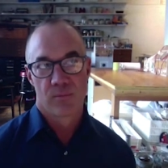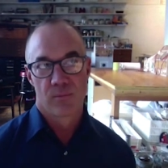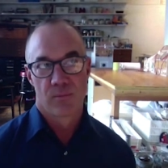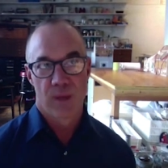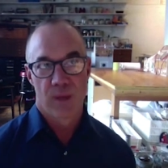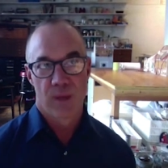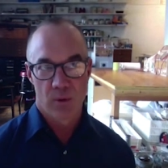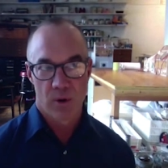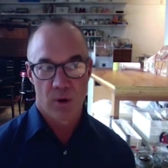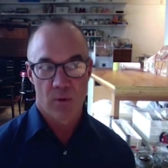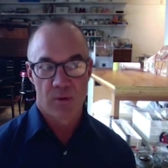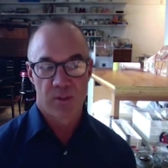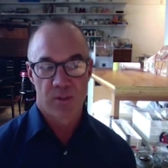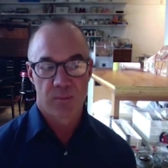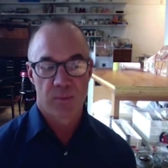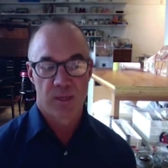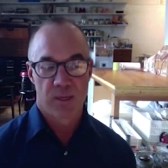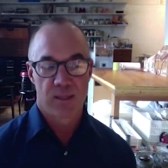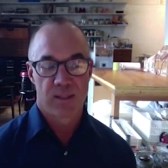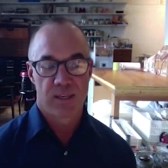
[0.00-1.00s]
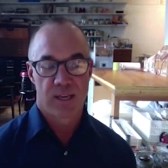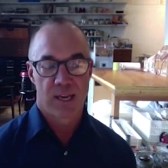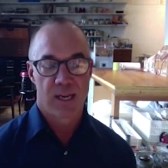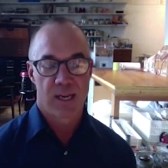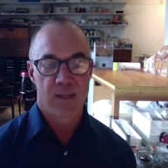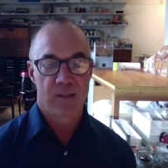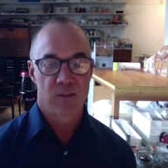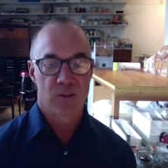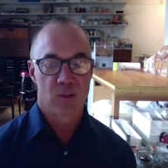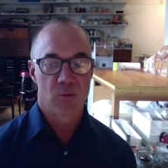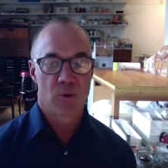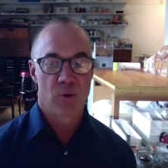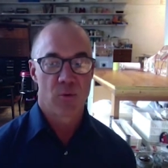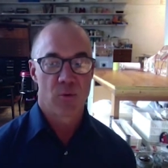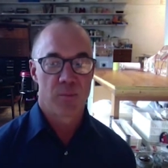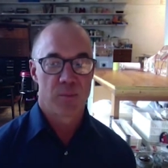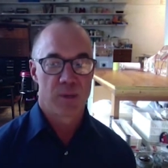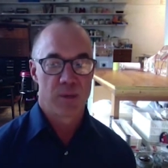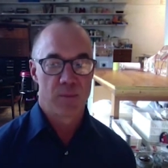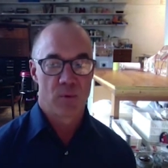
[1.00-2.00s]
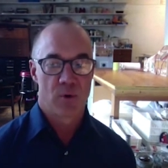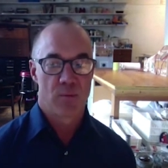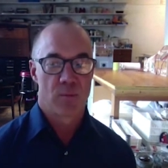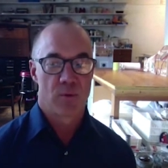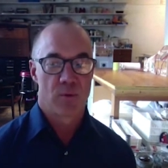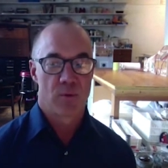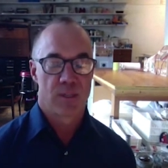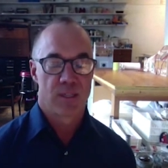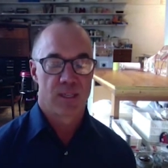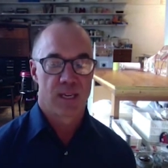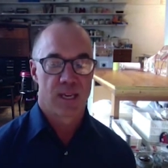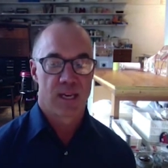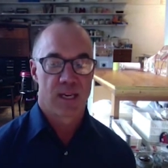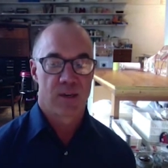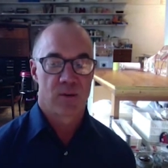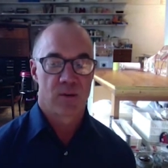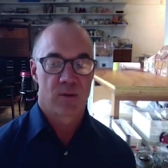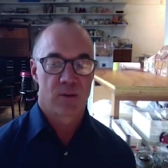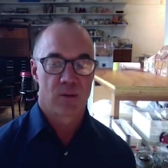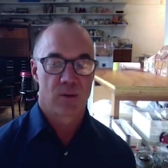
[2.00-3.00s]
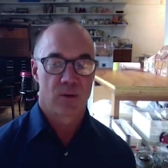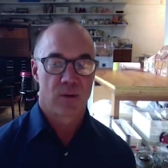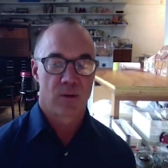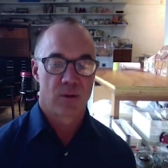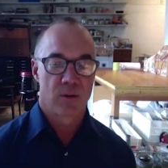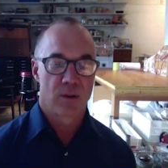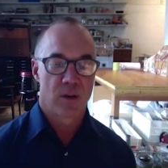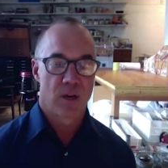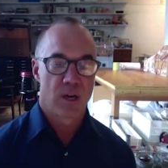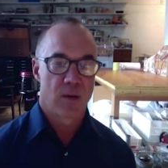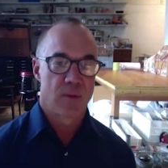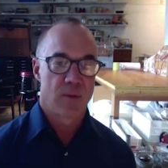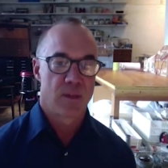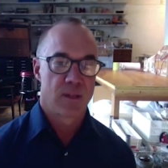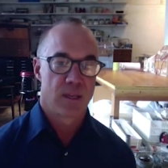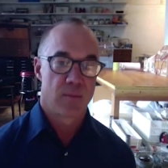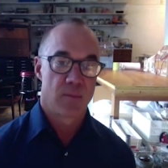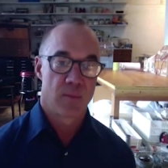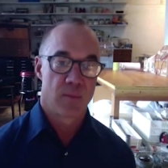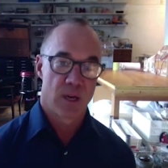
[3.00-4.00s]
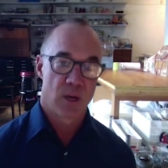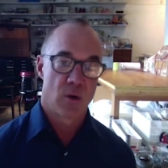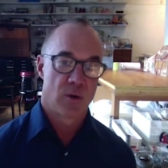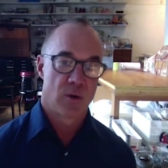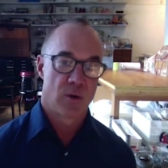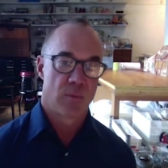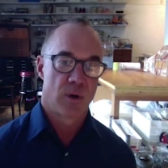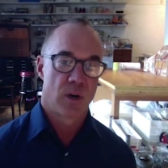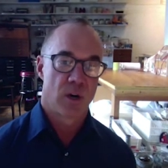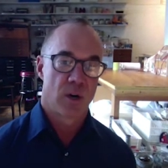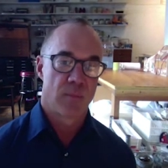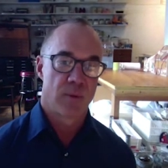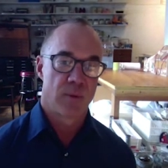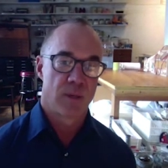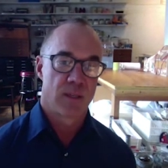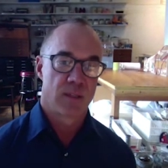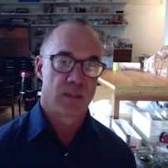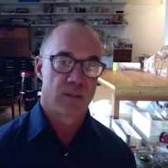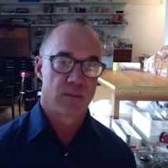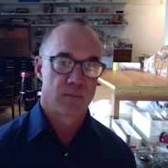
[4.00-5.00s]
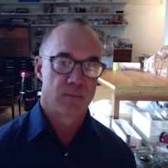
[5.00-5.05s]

they were always mundane. So what would be more mundane or, or common than my own apartment,